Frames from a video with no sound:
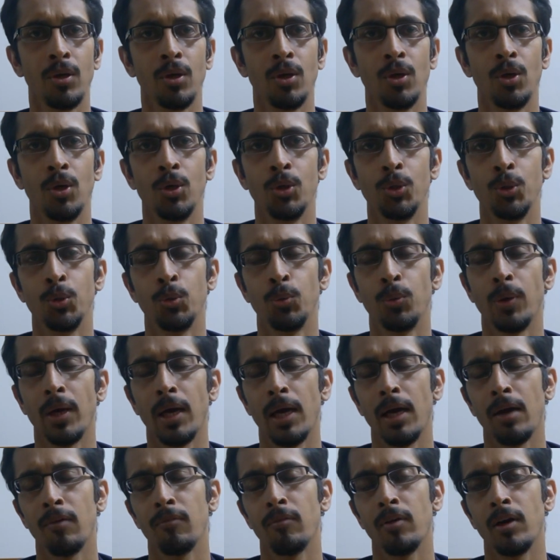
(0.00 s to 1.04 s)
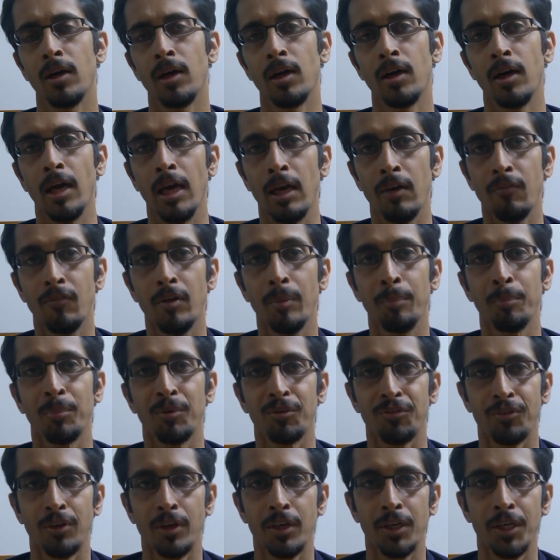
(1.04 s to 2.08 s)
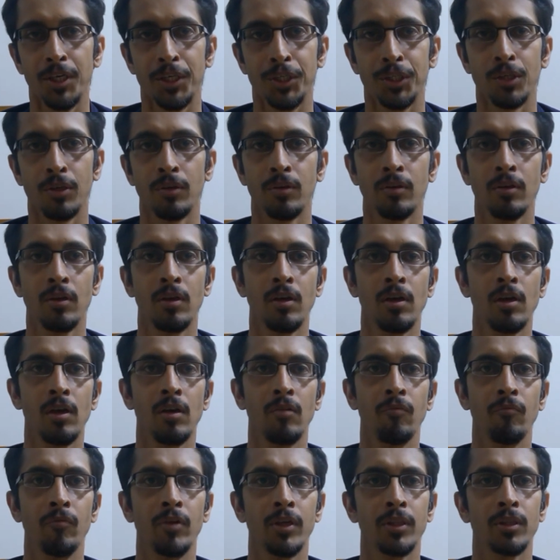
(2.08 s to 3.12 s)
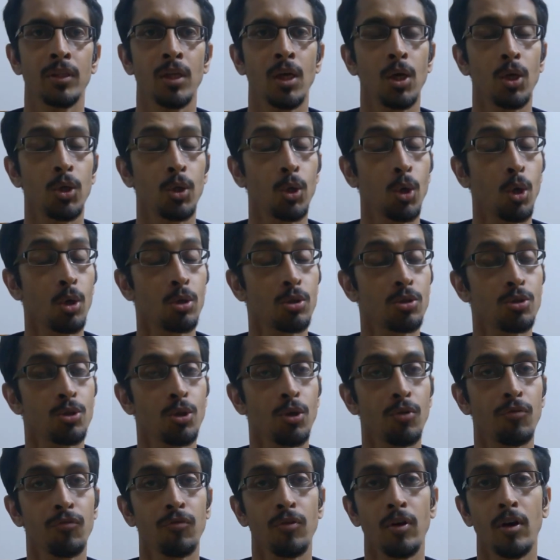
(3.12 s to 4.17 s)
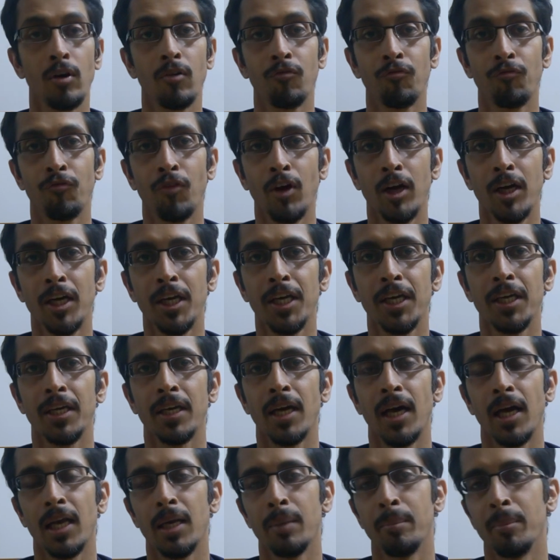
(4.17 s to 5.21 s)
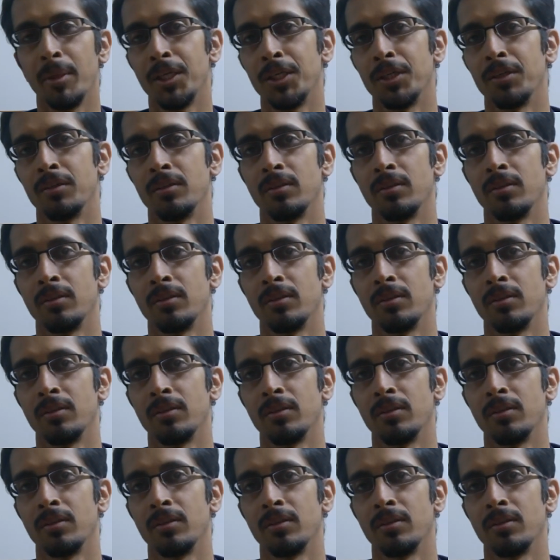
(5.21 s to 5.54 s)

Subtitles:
you have a heavy presentation with lots of funky animations.